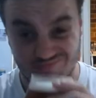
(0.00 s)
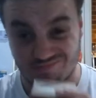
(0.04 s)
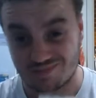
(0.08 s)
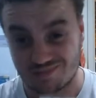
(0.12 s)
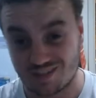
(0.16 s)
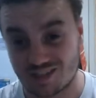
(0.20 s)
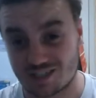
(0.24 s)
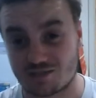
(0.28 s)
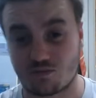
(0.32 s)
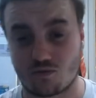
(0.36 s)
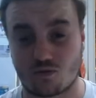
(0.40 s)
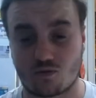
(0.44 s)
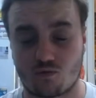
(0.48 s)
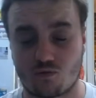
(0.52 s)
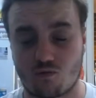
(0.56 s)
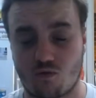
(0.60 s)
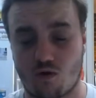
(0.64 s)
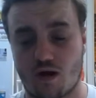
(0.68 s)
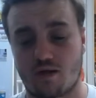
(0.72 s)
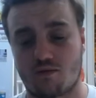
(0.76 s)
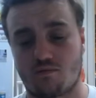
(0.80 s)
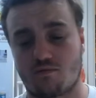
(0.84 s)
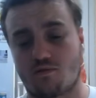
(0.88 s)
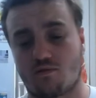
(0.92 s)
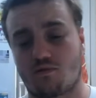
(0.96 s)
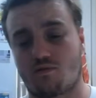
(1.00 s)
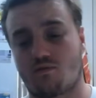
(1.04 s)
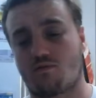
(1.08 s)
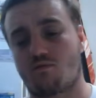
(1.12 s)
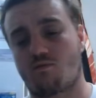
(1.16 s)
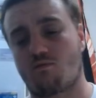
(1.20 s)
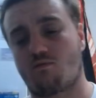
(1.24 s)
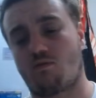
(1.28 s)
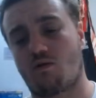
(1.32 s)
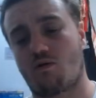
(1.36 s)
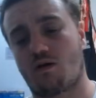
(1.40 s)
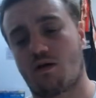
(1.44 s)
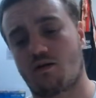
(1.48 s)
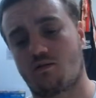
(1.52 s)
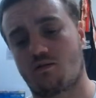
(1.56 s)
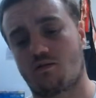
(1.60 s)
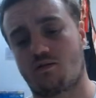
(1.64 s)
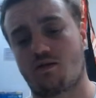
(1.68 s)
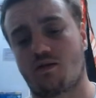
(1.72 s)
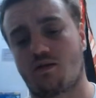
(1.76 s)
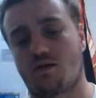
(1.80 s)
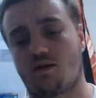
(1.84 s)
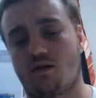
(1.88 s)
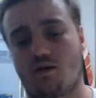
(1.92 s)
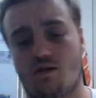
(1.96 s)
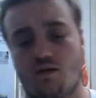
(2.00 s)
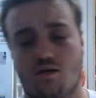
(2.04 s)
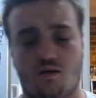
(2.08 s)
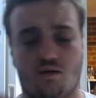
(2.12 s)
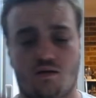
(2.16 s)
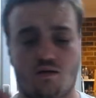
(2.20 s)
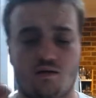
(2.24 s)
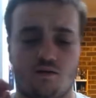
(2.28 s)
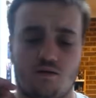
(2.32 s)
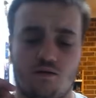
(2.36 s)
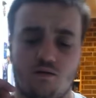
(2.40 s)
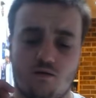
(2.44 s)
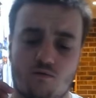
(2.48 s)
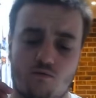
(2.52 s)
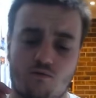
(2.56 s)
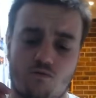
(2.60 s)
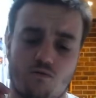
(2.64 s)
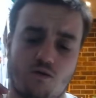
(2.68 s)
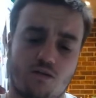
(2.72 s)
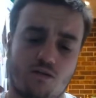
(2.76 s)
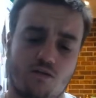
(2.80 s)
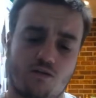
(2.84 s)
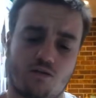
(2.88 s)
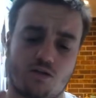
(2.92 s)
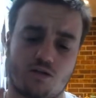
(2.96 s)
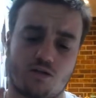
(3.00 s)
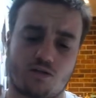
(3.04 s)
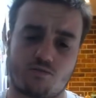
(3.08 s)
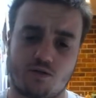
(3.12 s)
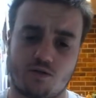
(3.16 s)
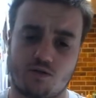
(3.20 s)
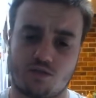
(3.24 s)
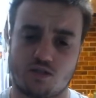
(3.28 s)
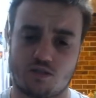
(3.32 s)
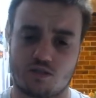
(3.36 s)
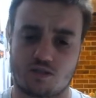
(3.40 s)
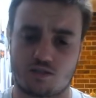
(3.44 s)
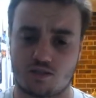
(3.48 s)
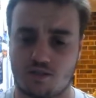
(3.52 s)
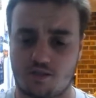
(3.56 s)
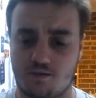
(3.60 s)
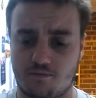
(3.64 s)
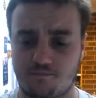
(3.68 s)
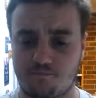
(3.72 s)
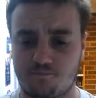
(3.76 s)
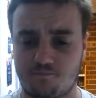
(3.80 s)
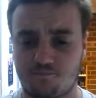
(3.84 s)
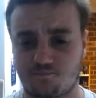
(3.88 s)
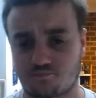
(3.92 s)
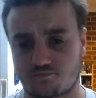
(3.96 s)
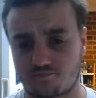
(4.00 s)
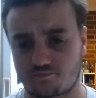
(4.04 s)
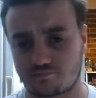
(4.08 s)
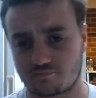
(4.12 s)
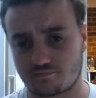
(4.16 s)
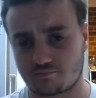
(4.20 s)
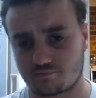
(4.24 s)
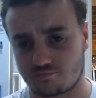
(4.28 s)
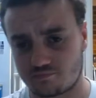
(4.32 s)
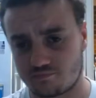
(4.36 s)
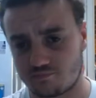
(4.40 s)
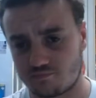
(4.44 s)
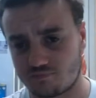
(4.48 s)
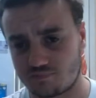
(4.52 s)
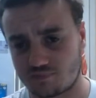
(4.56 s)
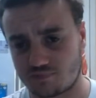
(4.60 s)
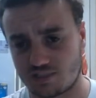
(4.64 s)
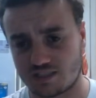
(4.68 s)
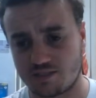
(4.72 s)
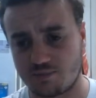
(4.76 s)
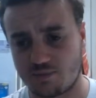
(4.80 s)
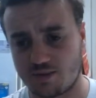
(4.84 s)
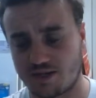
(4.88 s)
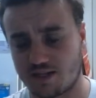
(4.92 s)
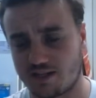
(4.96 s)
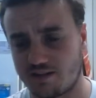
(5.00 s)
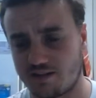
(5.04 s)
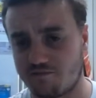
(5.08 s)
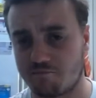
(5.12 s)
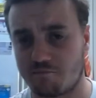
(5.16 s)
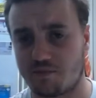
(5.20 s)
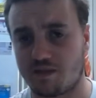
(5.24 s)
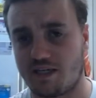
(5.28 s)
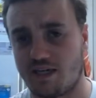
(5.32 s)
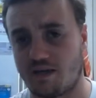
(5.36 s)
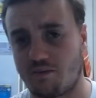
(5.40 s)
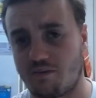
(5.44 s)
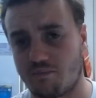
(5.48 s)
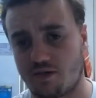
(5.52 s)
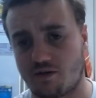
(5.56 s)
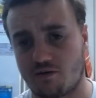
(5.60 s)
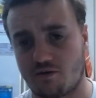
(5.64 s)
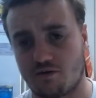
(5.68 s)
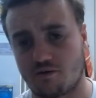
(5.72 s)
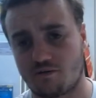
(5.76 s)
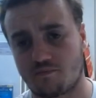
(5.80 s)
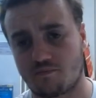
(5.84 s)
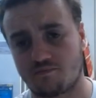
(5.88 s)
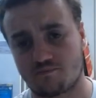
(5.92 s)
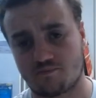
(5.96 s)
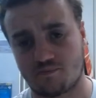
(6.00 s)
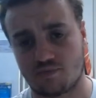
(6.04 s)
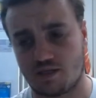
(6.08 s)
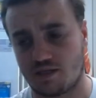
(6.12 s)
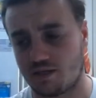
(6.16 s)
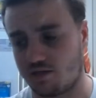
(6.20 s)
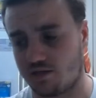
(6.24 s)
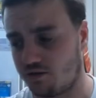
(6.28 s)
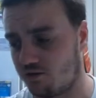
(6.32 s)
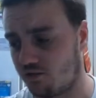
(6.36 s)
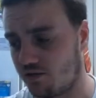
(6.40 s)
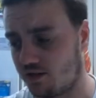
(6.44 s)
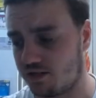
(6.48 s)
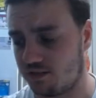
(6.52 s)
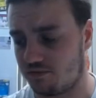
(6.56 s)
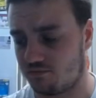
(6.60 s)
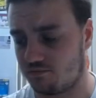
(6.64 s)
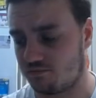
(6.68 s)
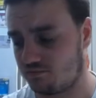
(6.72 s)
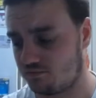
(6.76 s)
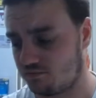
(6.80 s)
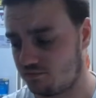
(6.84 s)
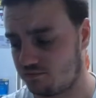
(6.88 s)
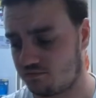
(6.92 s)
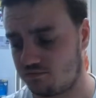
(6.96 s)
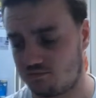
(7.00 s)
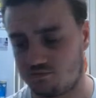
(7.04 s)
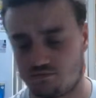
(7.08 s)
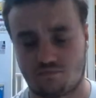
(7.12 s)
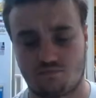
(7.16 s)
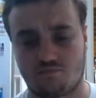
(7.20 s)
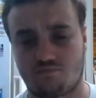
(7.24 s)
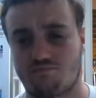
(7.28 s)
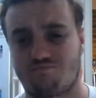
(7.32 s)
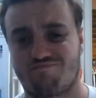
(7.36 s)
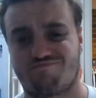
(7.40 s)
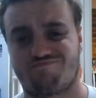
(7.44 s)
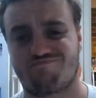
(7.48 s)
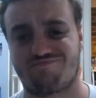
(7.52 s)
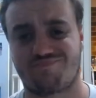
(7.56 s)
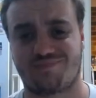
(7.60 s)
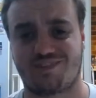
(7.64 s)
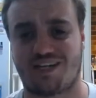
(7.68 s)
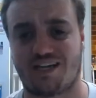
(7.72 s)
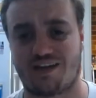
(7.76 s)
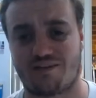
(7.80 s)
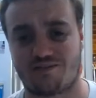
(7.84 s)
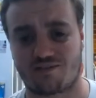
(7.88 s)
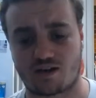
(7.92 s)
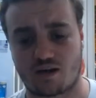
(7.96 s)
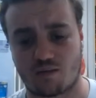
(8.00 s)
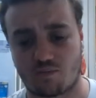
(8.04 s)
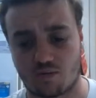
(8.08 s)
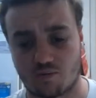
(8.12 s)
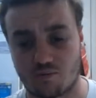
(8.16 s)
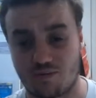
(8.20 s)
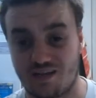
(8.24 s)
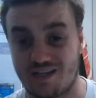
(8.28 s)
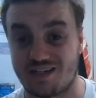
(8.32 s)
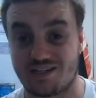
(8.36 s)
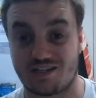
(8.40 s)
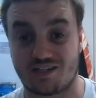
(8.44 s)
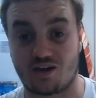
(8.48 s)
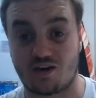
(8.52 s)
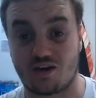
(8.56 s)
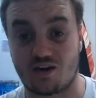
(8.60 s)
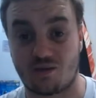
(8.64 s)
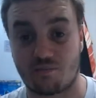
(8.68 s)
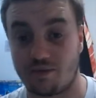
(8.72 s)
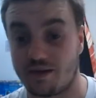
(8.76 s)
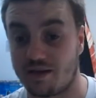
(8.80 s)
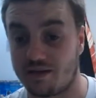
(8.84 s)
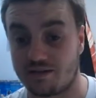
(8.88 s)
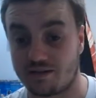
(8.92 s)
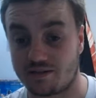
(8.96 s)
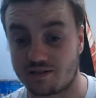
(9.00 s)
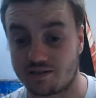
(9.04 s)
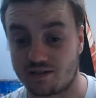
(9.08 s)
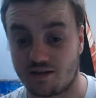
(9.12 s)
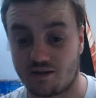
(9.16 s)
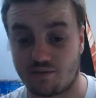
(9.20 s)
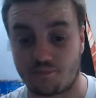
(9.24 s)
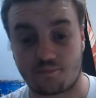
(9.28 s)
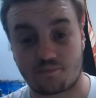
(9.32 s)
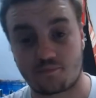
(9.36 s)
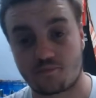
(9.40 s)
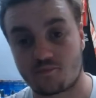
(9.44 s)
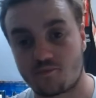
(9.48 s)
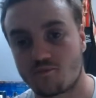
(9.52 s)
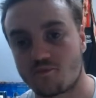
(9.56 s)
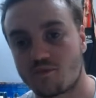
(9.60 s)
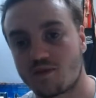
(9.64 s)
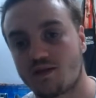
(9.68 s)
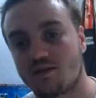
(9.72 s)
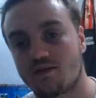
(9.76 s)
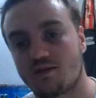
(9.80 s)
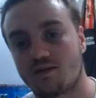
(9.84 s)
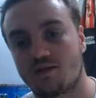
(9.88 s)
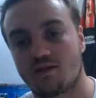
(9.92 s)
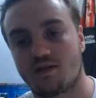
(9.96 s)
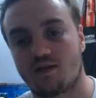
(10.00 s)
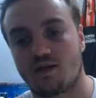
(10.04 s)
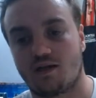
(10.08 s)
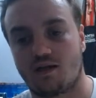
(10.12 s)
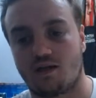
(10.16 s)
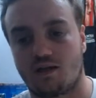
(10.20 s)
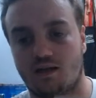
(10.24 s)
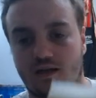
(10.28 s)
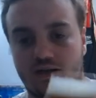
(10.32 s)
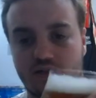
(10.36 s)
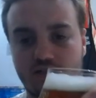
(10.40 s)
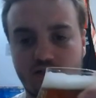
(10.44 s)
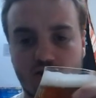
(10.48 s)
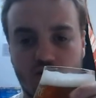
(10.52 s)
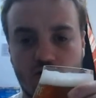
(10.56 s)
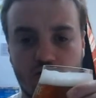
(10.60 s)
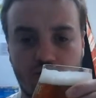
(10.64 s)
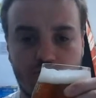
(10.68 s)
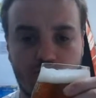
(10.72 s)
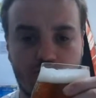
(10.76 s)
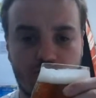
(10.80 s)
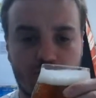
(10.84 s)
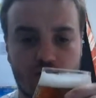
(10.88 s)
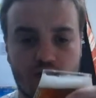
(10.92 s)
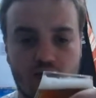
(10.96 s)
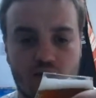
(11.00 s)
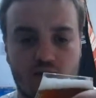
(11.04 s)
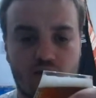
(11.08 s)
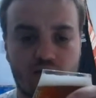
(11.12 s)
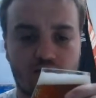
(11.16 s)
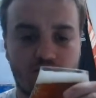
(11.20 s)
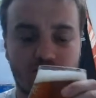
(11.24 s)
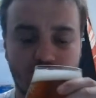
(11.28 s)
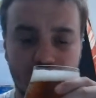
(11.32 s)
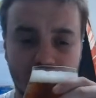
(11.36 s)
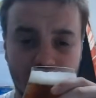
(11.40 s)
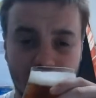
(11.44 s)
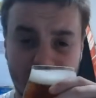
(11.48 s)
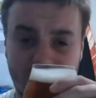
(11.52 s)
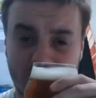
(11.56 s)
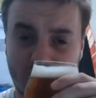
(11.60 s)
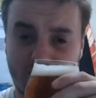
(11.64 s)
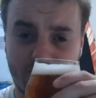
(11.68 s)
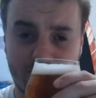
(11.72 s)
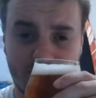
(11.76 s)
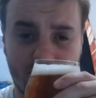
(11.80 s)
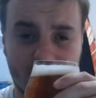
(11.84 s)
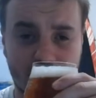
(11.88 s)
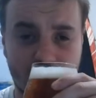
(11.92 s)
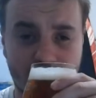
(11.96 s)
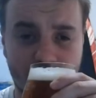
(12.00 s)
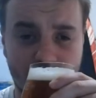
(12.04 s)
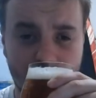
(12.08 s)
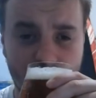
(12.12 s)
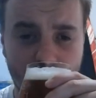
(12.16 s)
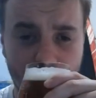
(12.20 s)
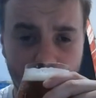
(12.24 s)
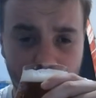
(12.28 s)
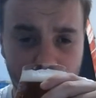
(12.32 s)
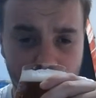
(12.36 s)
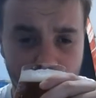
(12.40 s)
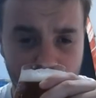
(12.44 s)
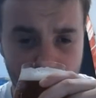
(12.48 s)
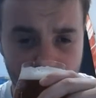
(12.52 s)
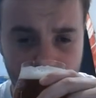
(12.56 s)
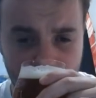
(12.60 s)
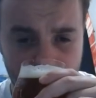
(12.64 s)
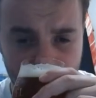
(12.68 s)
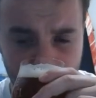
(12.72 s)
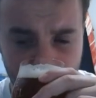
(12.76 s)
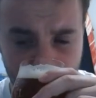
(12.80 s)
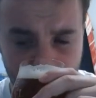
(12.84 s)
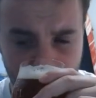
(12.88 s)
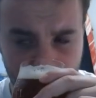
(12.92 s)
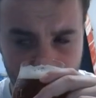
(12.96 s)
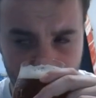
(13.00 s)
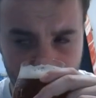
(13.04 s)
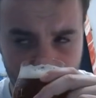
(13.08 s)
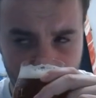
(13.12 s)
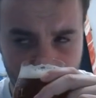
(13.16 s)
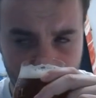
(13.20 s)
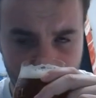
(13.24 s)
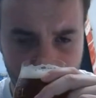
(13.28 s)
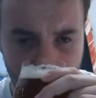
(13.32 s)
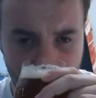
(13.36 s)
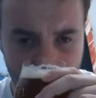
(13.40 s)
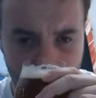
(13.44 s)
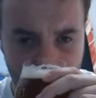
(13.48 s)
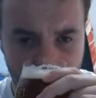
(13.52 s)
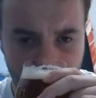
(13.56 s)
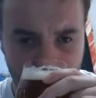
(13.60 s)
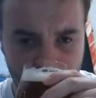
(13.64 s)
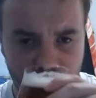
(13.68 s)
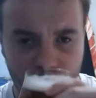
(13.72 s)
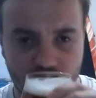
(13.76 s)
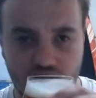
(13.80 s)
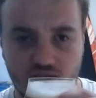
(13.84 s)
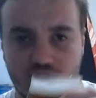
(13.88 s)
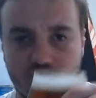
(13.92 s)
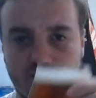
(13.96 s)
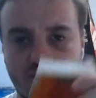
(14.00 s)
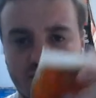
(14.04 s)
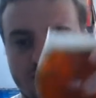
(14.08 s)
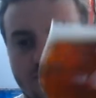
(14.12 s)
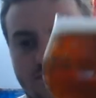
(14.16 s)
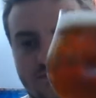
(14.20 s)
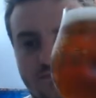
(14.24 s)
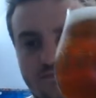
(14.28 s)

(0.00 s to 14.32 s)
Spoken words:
Does smell quite thirst quenching. So it's about 11 p.m. here at night. Gonna have a couple of beers and go to bed. So let's hope it does the job. Cheers, guys.